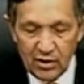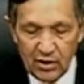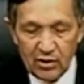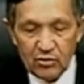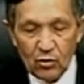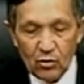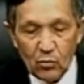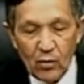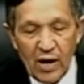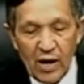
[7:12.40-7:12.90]

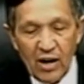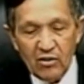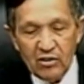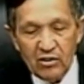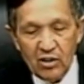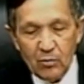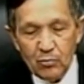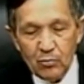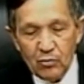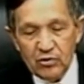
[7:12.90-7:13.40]
The
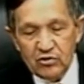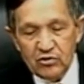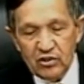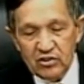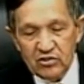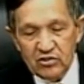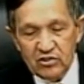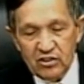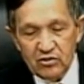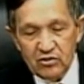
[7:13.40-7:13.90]
Roundup
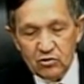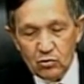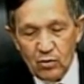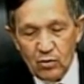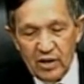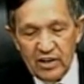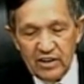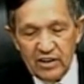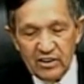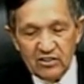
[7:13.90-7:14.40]
resistant
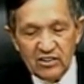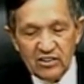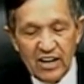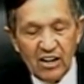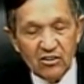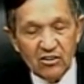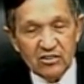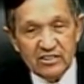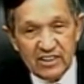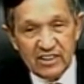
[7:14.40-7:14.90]
trait is
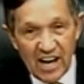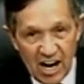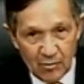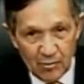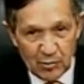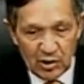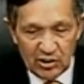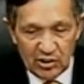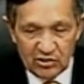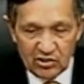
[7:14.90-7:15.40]
now
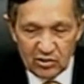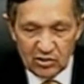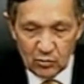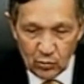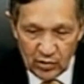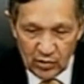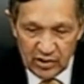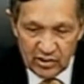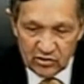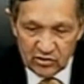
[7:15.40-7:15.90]
dominant in
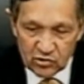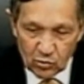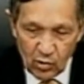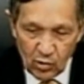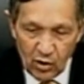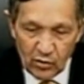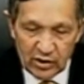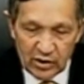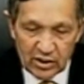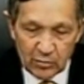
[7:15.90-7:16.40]
weeds
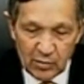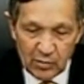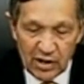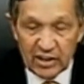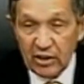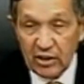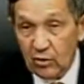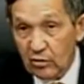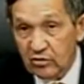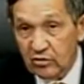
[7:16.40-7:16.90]
growing in
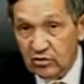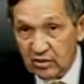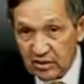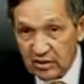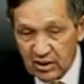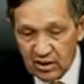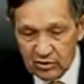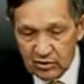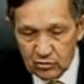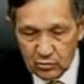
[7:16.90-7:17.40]
many areas of the
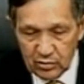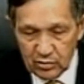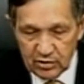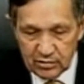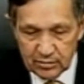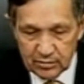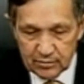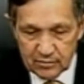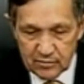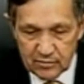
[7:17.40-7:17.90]
country.
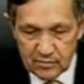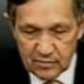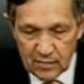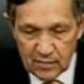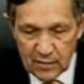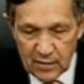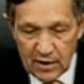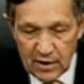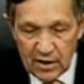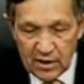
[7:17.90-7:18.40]

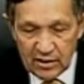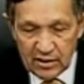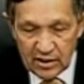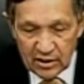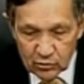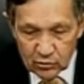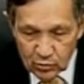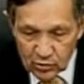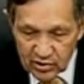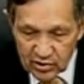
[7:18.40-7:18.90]
The
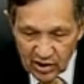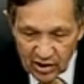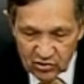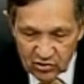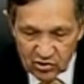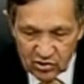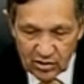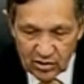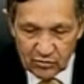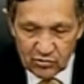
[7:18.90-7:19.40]

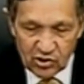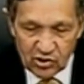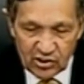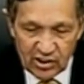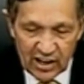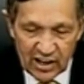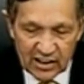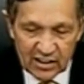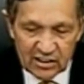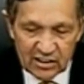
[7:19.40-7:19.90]
introduction of
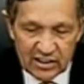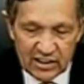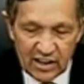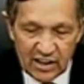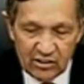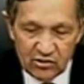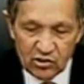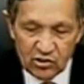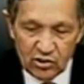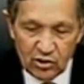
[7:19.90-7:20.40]
genetically
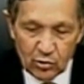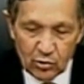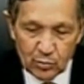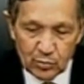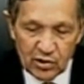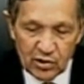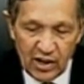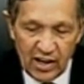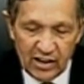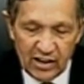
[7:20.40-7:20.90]
engineered
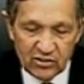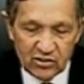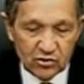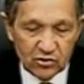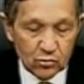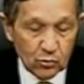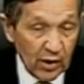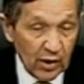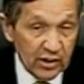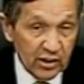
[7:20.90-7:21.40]
plants
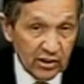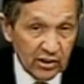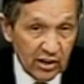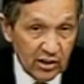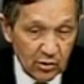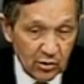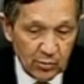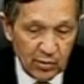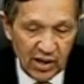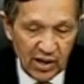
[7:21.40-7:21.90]
is
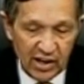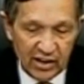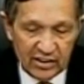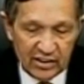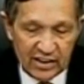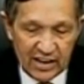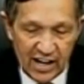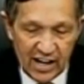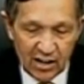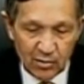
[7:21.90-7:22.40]
regulated by
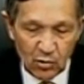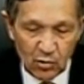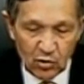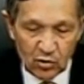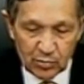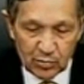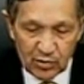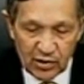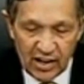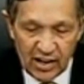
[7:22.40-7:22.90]
the Animal
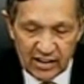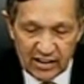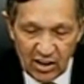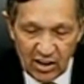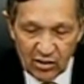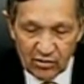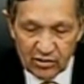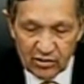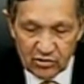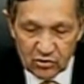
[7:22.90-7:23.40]
and Plant
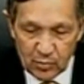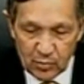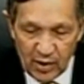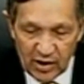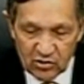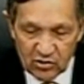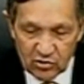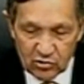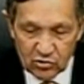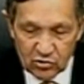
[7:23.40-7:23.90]
Health
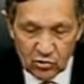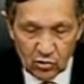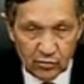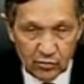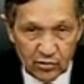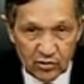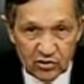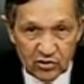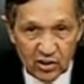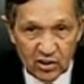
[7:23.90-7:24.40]
Inspection
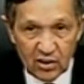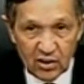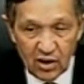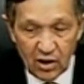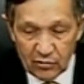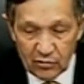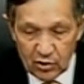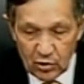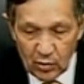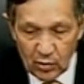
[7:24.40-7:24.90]
Service
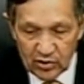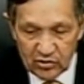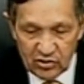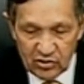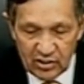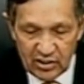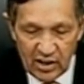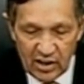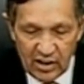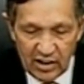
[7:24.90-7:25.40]
of the
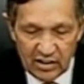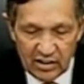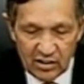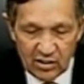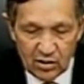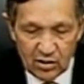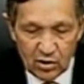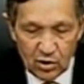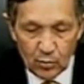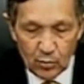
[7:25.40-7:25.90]
USDA
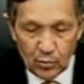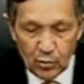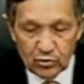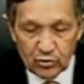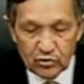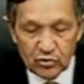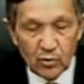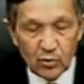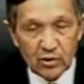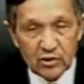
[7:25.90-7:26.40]

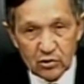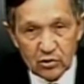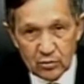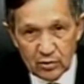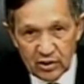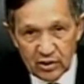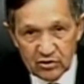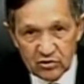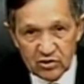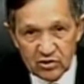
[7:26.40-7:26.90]
pursuant to
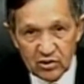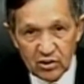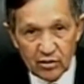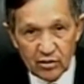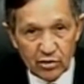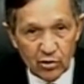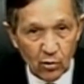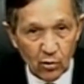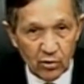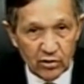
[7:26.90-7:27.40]
its
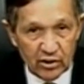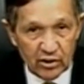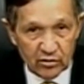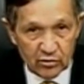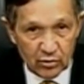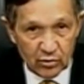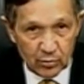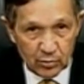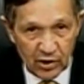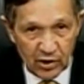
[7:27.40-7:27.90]
authority
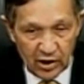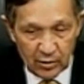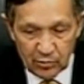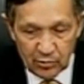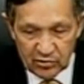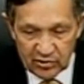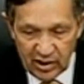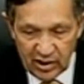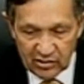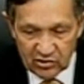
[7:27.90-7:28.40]
under the Plant
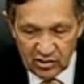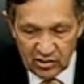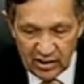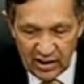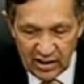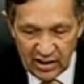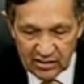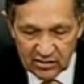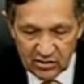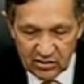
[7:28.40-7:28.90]
Protection
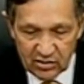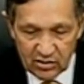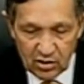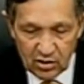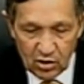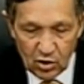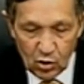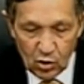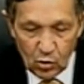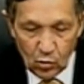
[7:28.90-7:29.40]
Act.
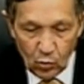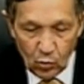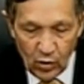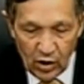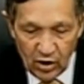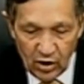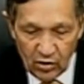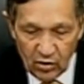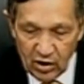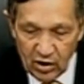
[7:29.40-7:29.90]

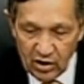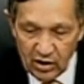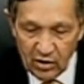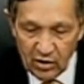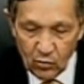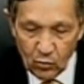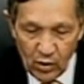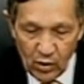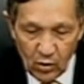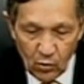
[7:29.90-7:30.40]
Where, uh,
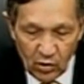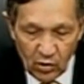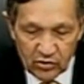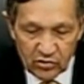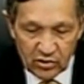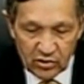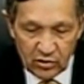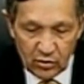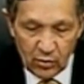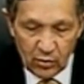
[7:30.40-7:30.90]
where
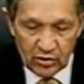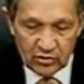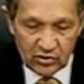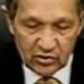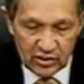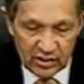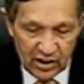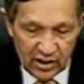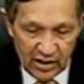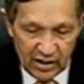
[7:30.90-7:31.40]
was the
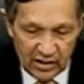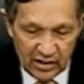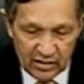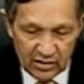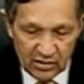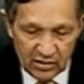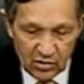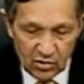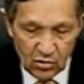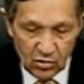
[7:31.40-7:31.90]
USDA
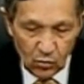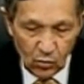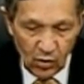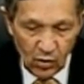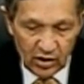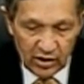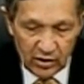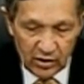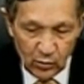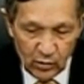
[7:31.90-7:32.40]

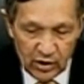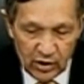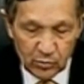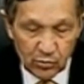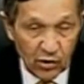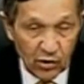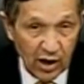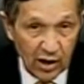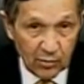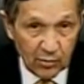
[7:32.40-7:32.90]
while a weed
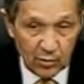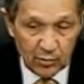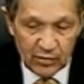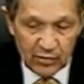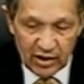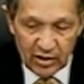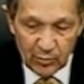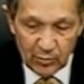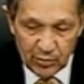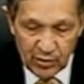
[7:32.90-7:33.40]
problem
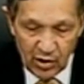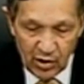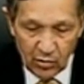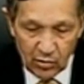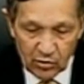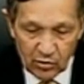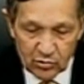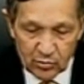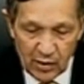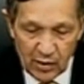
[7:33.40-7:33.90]
that
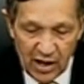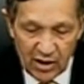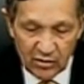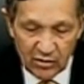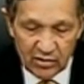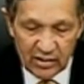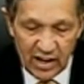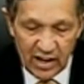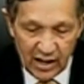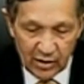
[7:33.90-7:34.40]
imperils
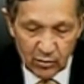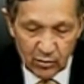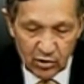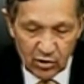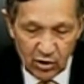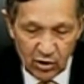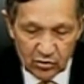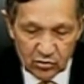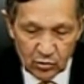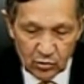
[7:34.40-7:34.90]
modern
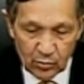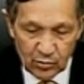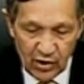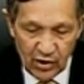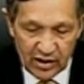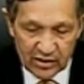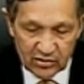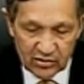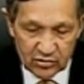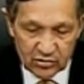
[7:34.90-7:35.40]
agriculture
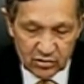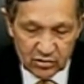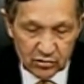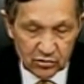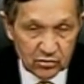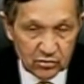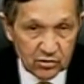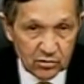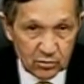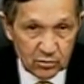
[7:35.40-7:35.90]

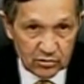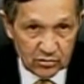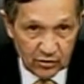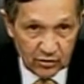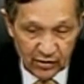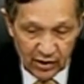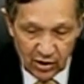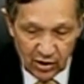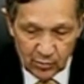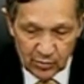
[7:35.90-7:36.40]
practices was
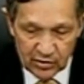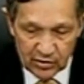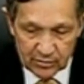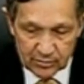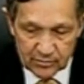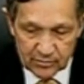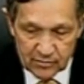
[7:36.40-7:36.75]
developing?